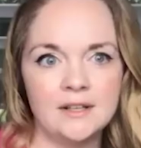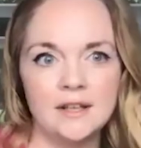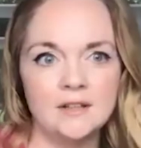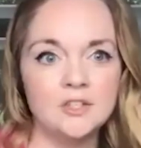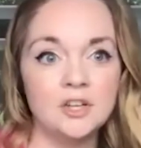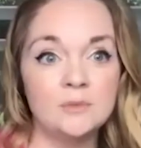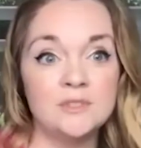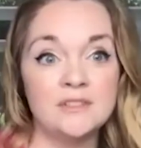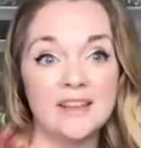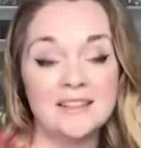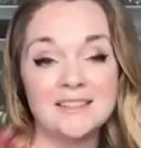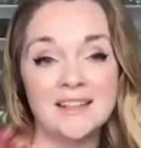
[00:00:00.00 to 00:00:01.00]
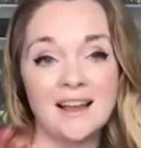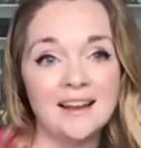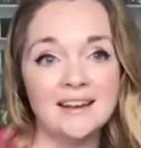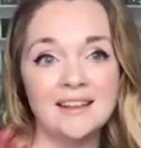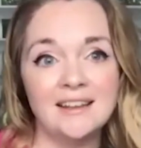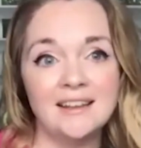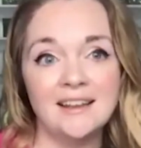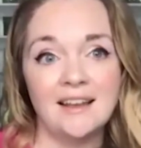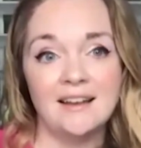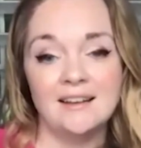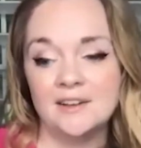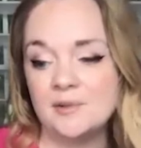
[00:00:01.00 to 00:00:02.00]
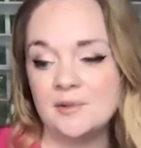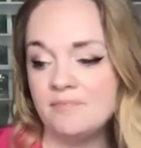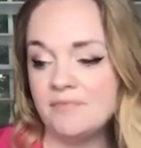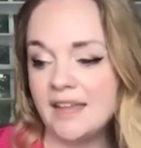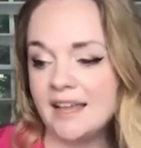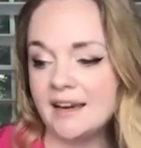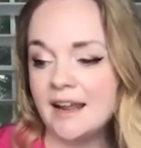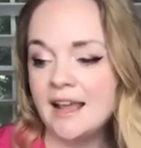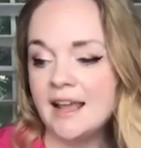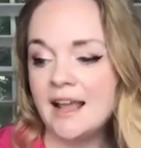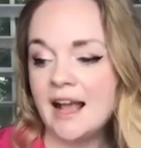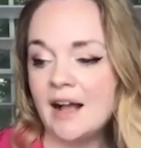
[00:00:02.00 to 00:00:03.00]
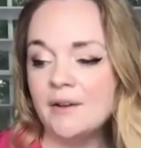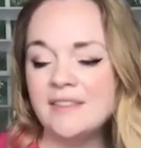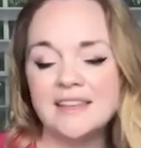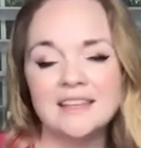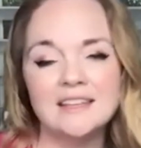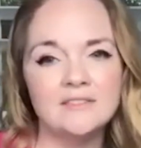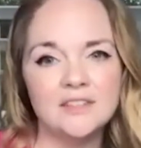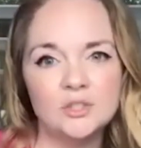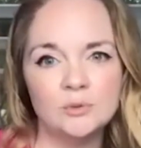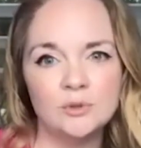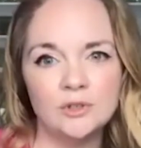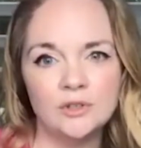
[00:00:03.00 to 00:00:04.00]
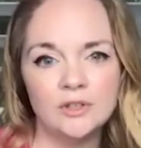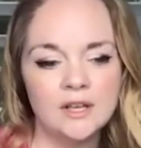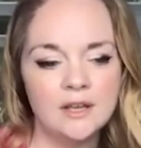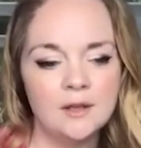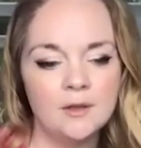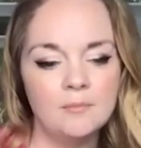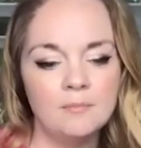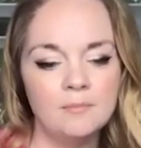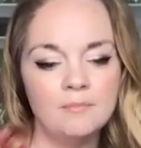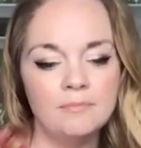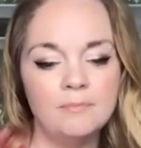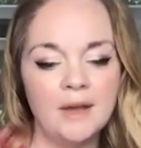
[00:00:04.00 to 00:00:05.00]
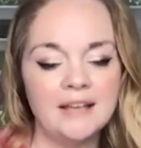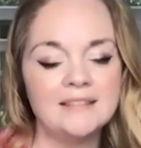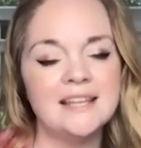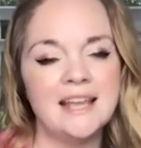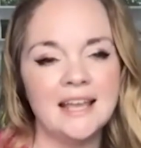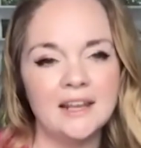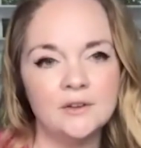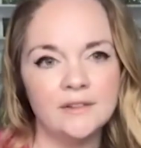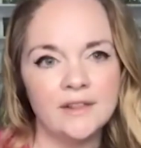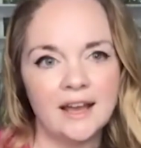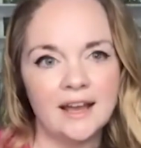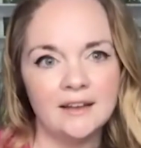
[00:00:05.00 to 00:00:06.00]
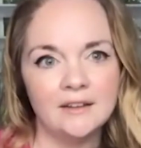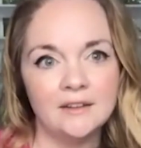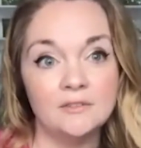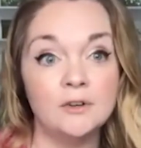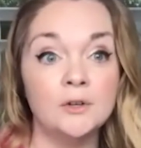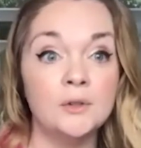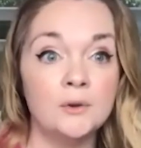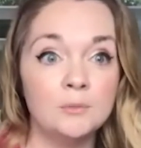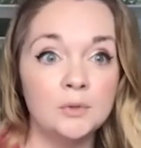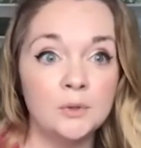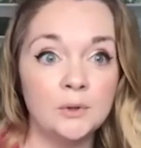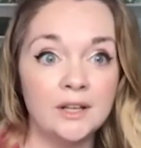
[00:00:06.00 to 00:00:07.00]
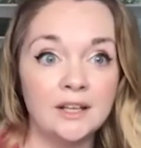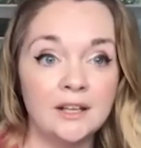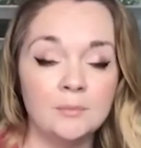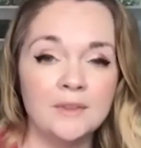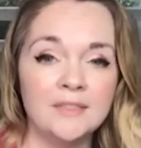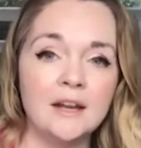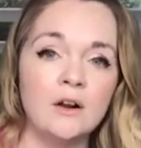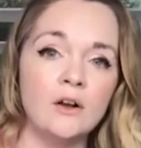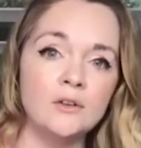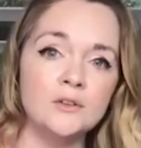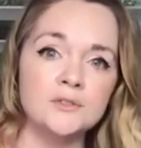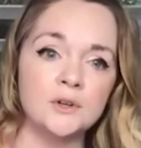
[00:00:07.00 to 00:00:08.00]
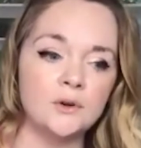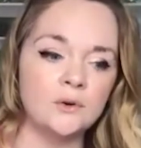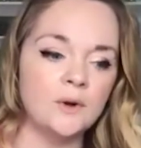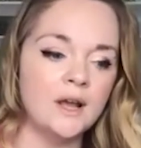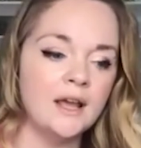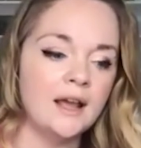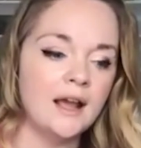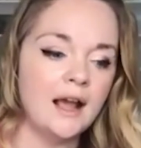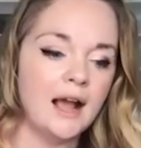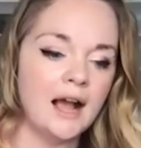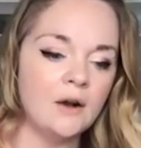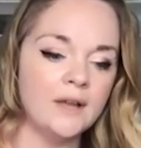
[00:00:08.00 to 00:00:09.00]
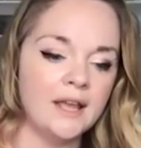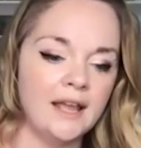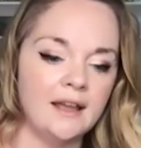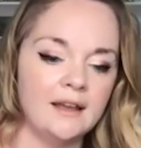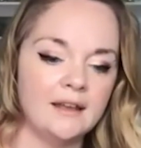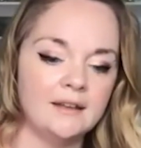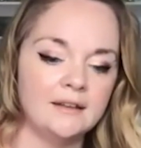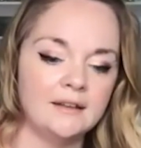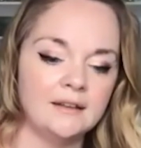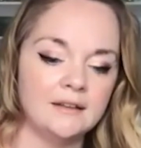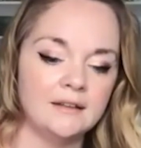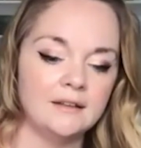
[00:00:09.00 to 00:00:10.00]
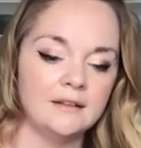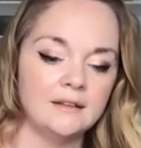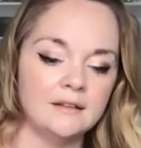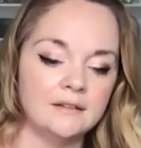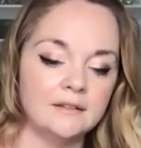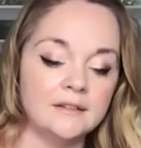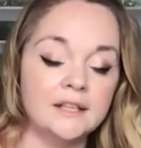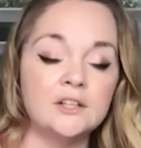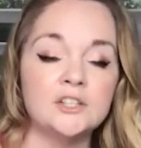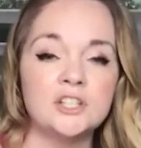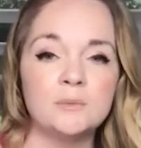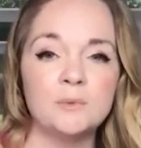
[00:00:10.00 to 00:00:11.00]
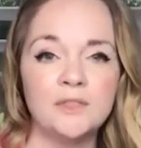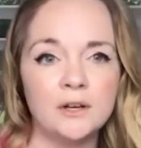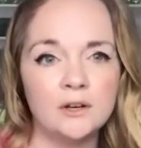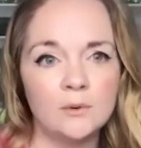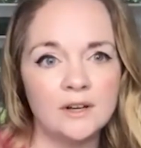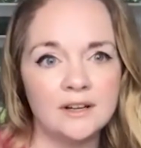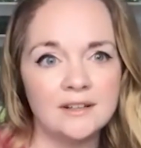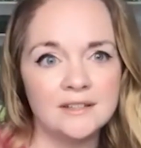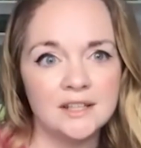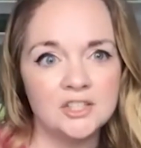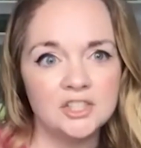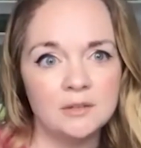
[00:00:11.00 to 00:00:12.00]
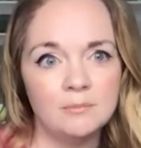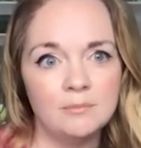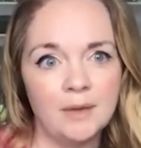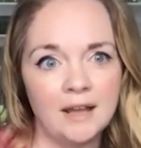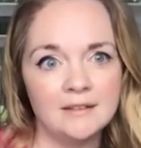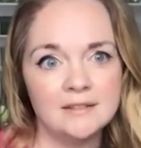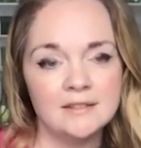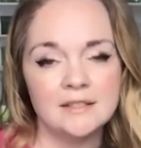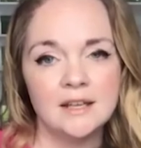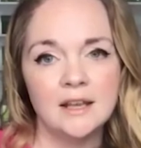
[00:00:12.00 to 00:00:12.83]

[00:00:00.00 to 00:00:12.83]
in terms of anxiety, and how can the individual best handle that, the furloughed employee, but then also how can leadership within an organization best